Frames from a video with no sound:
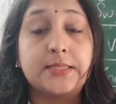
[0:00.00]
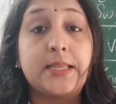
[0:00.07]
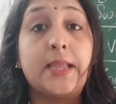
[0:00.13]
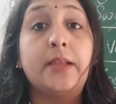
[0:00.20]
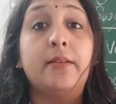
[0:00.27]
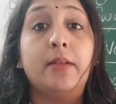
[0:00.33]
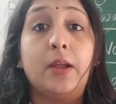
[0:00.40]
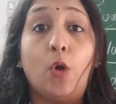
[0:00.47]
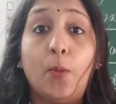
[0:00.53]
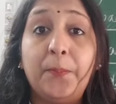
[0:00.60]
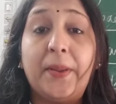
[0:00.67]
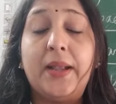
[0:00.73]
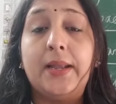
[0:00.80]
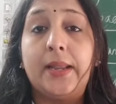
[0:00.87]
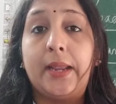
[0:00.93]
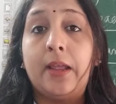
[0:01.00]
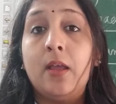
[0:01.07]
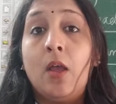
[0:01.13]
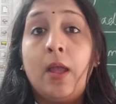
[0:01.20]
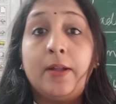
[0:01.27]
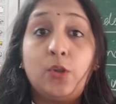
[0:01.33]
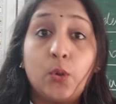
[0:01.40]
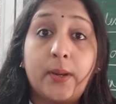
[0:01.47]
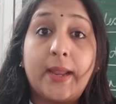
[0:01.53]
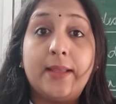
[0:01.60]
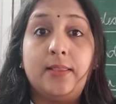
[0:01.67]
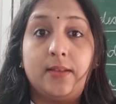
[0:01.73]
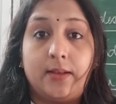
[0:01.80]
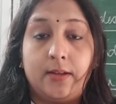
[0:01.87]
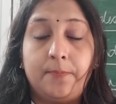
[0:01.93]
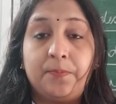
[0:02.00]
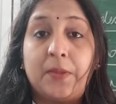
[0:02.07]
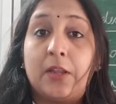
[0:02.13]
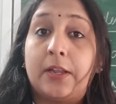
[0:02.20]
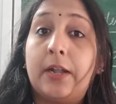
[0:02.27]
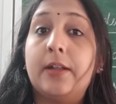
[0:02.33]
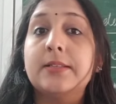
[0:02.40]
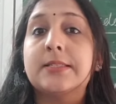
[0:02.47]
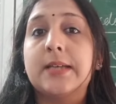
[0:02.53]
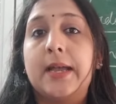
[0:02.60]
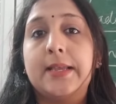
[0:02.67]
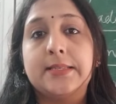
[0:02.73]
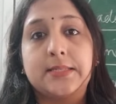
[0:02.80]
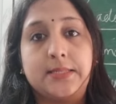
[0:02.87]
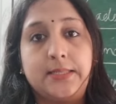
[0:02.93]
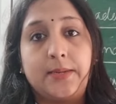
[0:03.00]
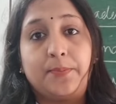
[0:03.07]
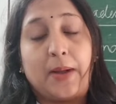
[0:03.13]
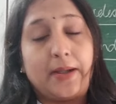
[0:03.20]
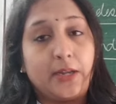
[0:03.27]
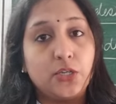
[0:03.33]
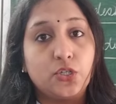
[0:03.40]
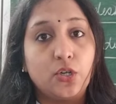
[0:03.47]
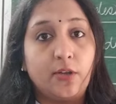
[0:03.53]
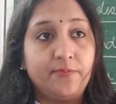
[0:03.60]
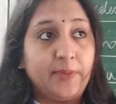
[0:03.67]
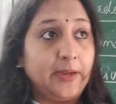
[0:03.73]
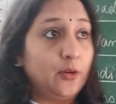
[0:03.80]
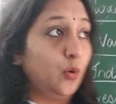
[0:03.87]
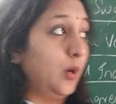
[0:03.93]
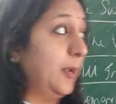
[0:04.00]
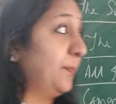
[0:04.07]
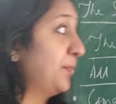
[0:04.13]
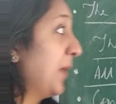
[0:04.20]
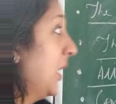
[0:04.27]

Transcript: they openly together criticized the partition of Bengal.